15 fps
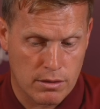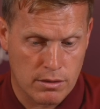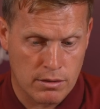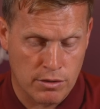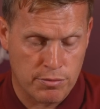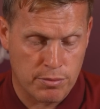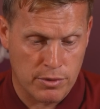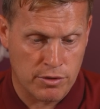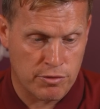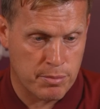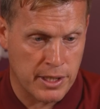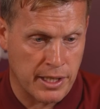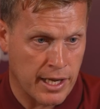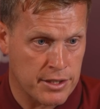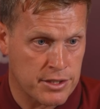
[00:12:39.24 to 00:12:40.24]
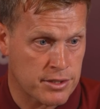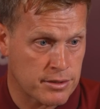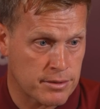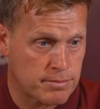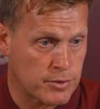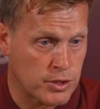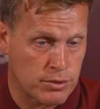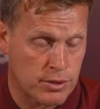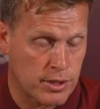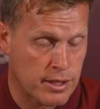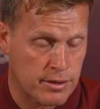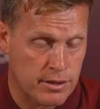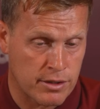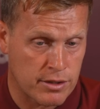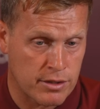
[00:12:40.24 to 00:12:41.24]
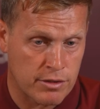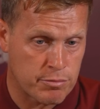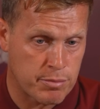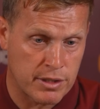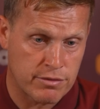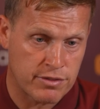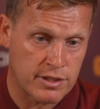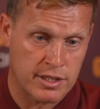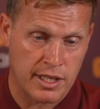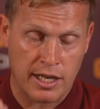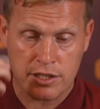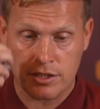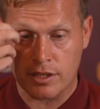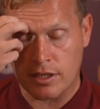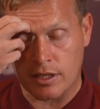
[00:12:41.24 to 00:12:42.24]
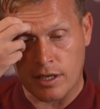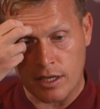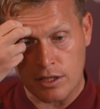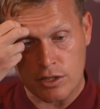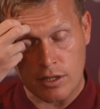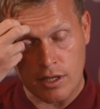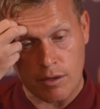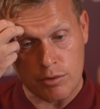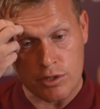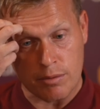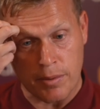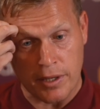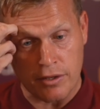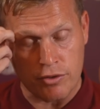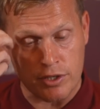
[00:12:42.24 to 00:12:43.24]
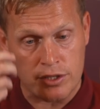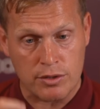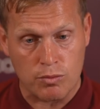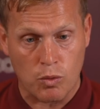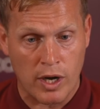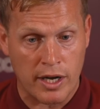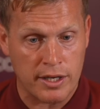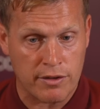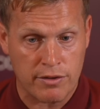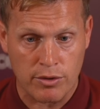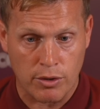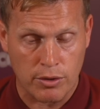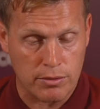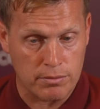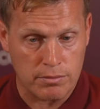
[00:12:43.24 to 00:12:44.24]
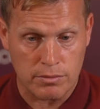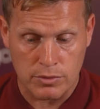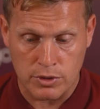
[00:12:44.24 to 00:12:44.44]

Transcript: They've been excellent. You know that they've been fantastic, and that was a big reason why I thought,